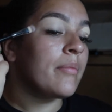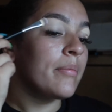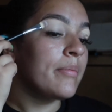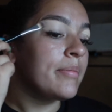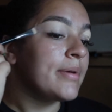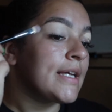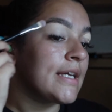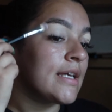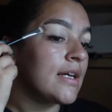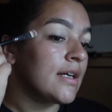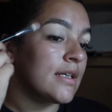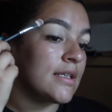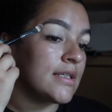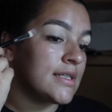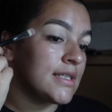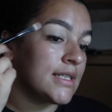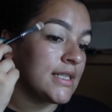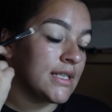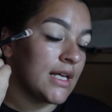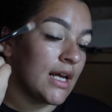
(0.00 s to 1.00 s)

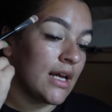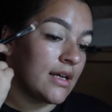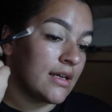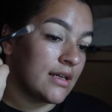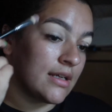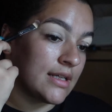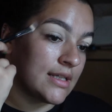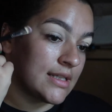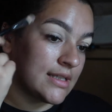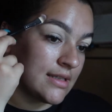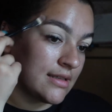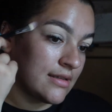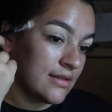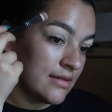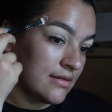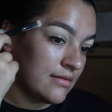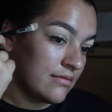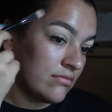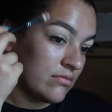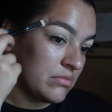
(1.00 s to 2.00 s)
because it's
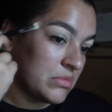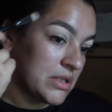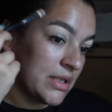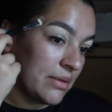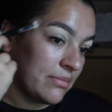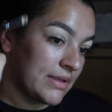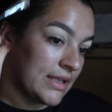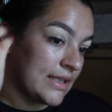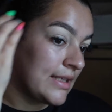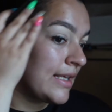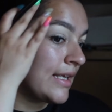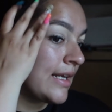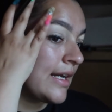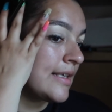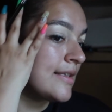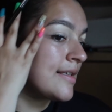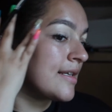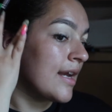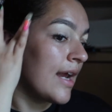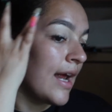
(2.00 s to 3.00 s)
something that I
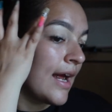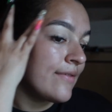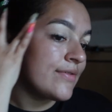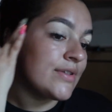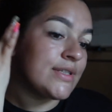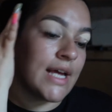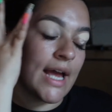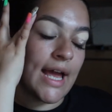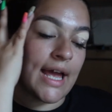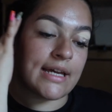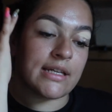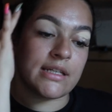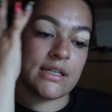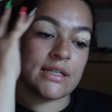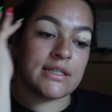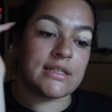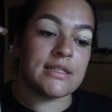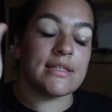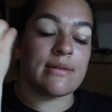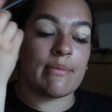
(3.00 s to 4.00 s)
didn't have to add
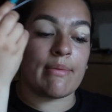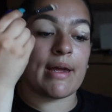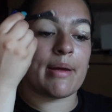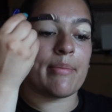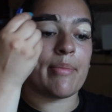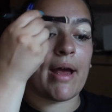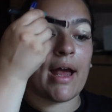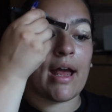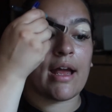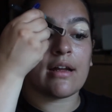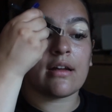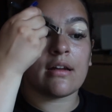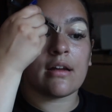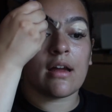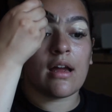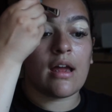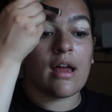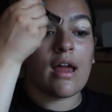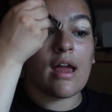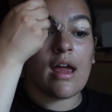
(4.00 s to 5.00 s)
into my bag,
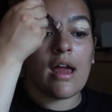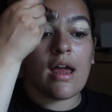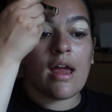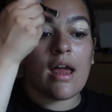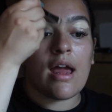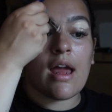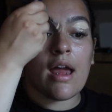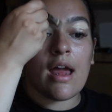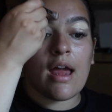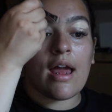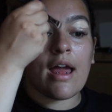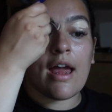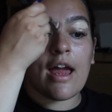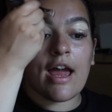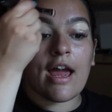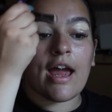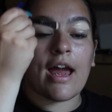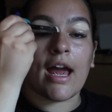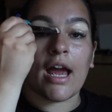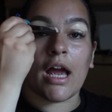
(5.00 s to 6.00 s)

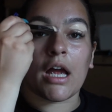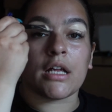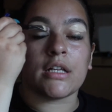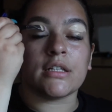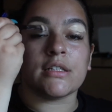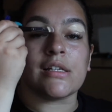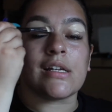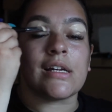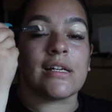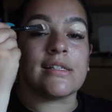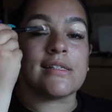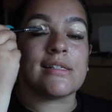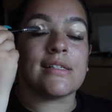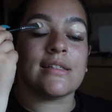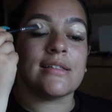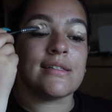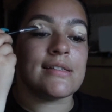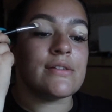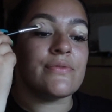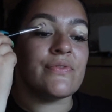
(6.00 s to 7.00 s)
and it's
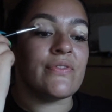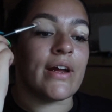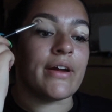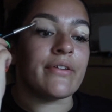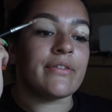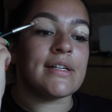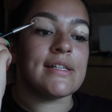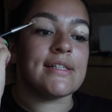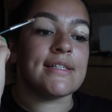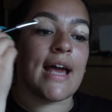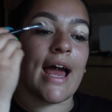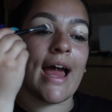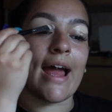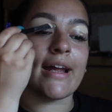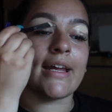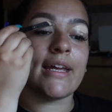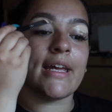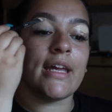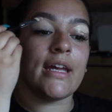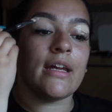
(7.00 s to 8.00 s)
very
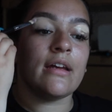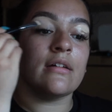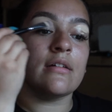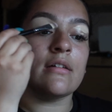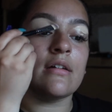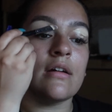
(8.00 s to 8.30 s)
tacky